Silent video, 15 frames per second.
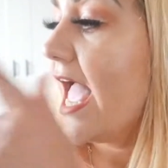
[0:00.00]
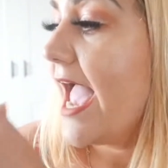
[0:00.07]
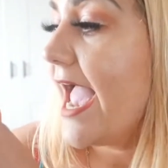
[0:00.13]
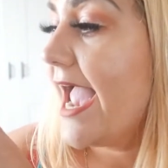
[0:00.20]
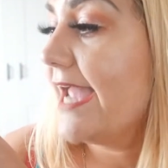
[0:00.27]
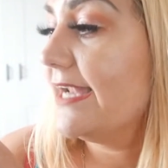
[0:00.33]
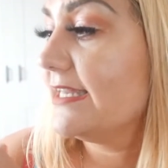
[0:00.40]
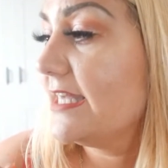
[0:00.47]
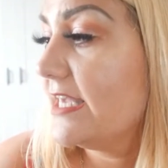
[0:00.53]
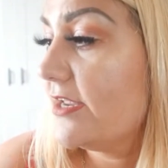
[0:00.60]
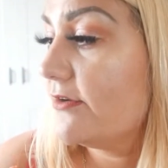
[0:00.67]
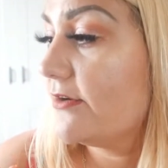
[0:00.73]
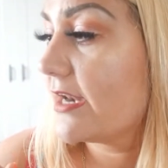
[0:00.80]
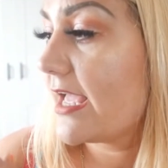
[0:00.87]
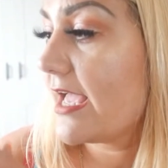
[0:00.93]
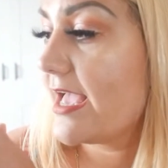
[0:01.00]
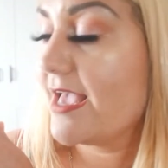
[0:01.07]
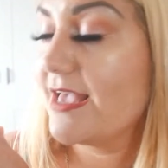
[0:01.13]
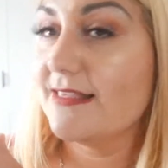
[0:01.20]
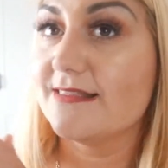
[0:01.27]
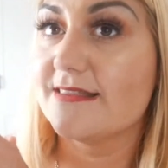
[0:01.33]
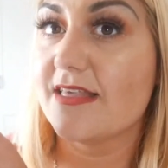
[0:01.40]
And here it
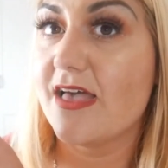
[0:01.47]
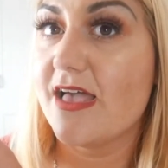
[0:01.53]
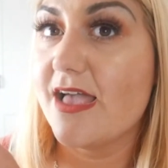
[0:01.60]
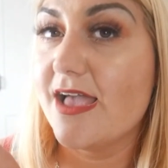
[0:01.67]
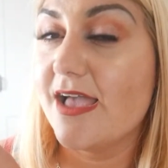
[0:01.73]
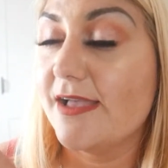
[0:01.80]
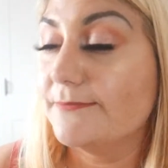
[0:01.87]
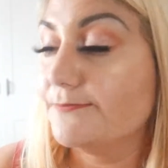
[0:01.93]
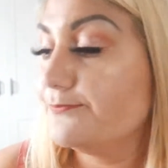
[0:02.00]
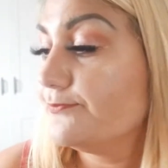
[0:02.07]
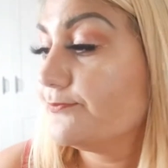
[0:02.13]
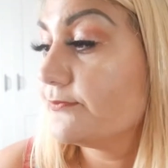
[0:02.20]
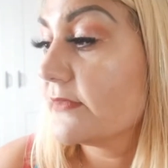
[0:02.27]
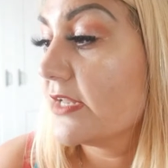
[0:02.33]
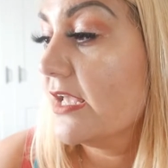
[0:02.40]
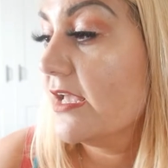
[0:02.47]
has the